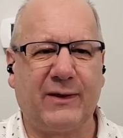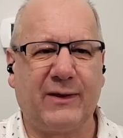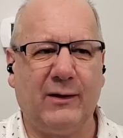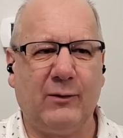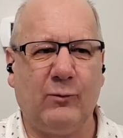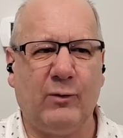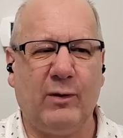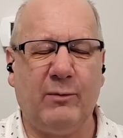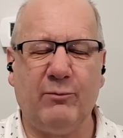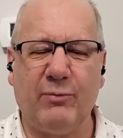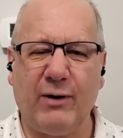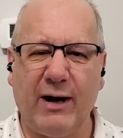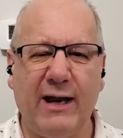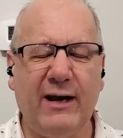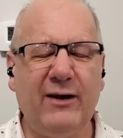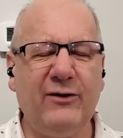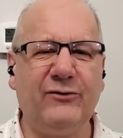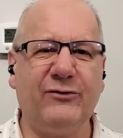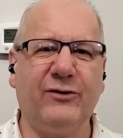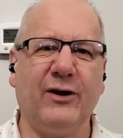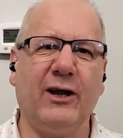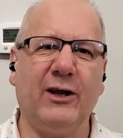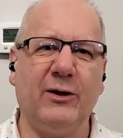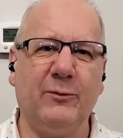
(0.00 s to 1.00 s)
when Brandon
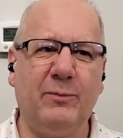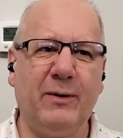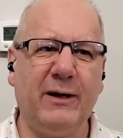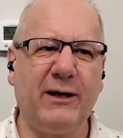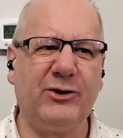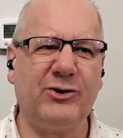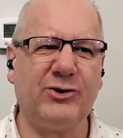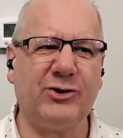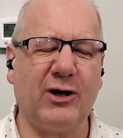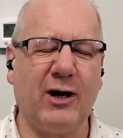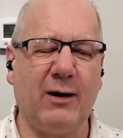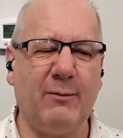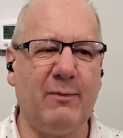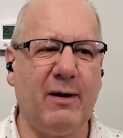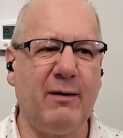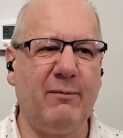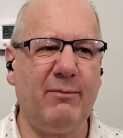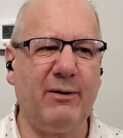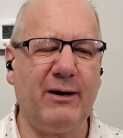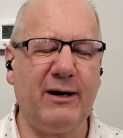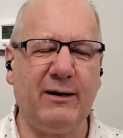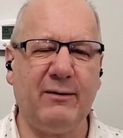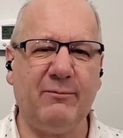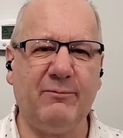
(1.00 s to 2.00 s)
saw the picture, I
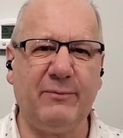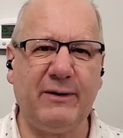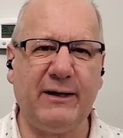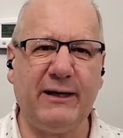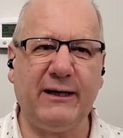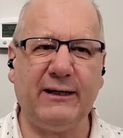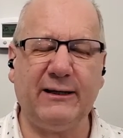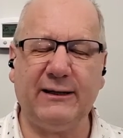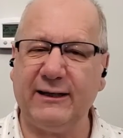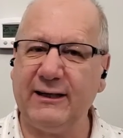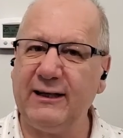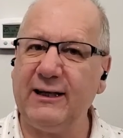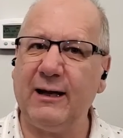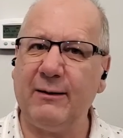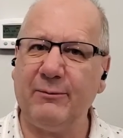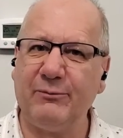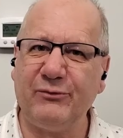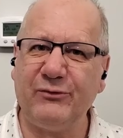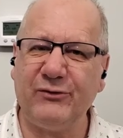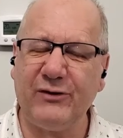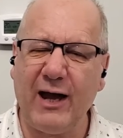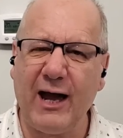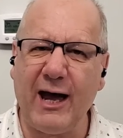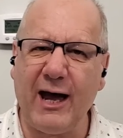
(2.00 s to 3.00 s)
remember him being a little
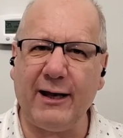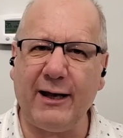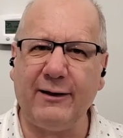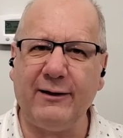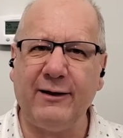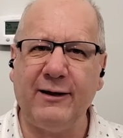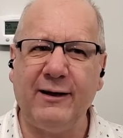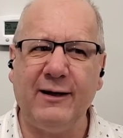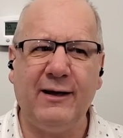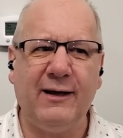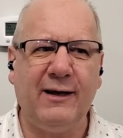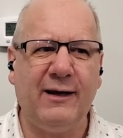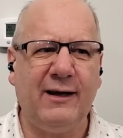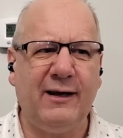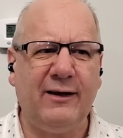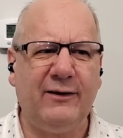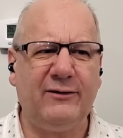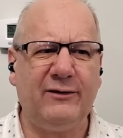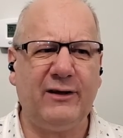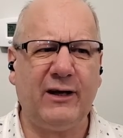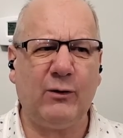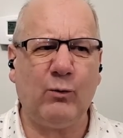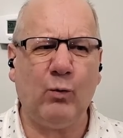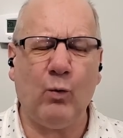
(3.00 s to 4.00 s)
upset,
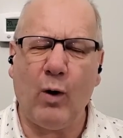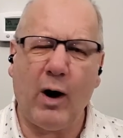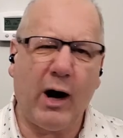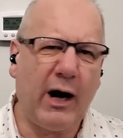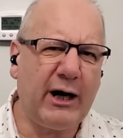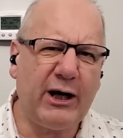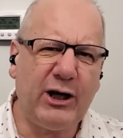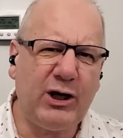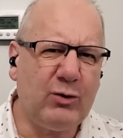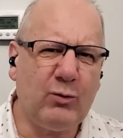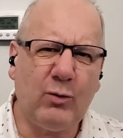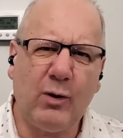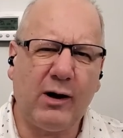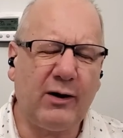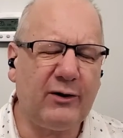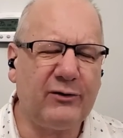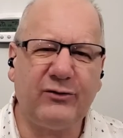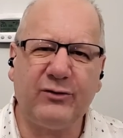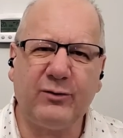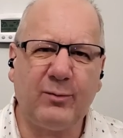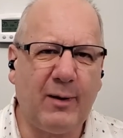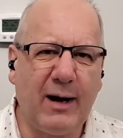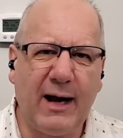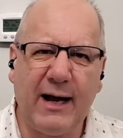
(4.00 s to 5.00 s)
saying, "Why are you all
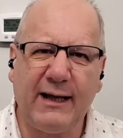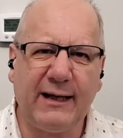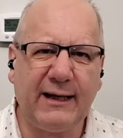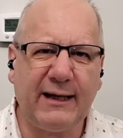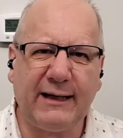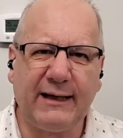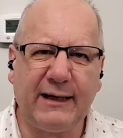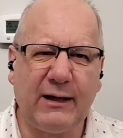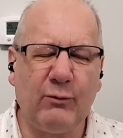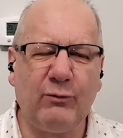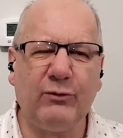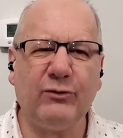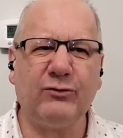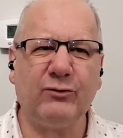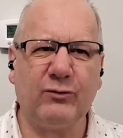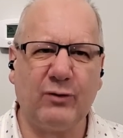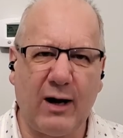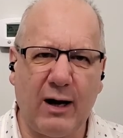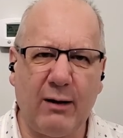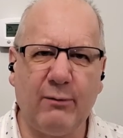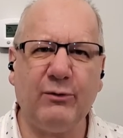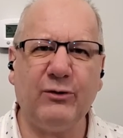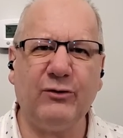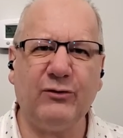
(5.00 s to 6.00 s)
smiling? It was
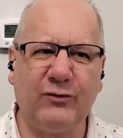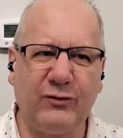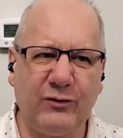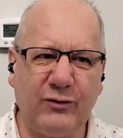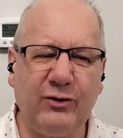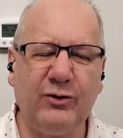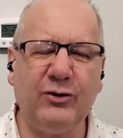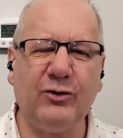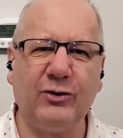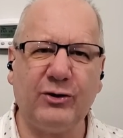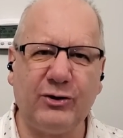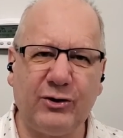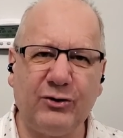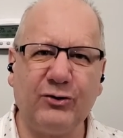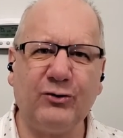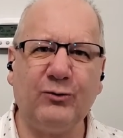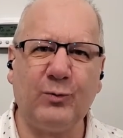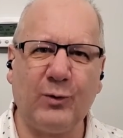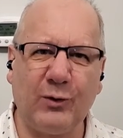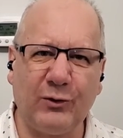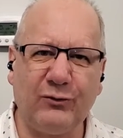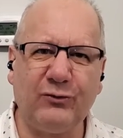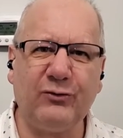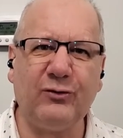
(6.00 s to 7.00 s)
Grandma's funeral. You're
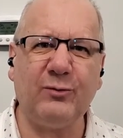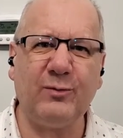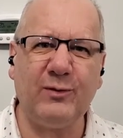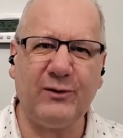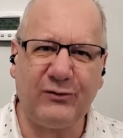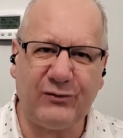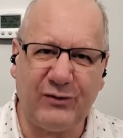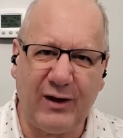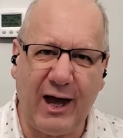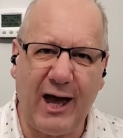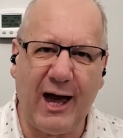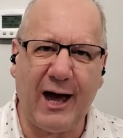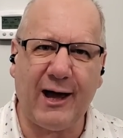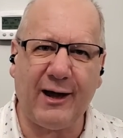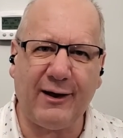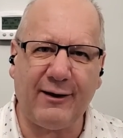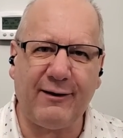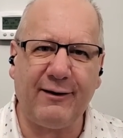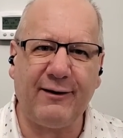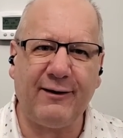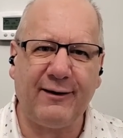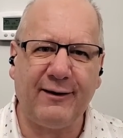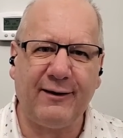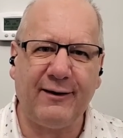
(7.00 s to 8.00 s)
supposed to be sad."
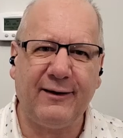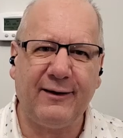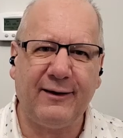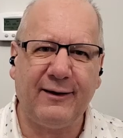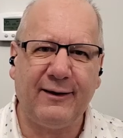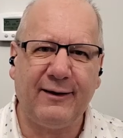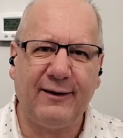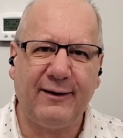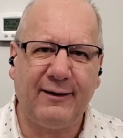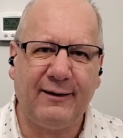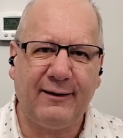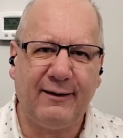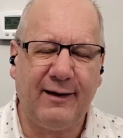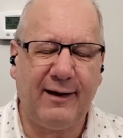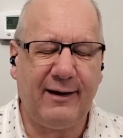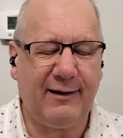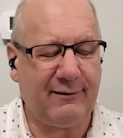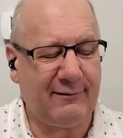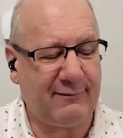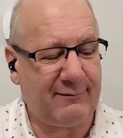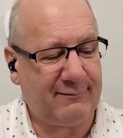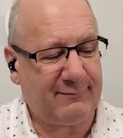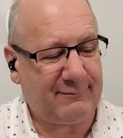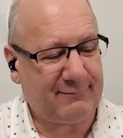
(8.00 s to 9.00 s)
And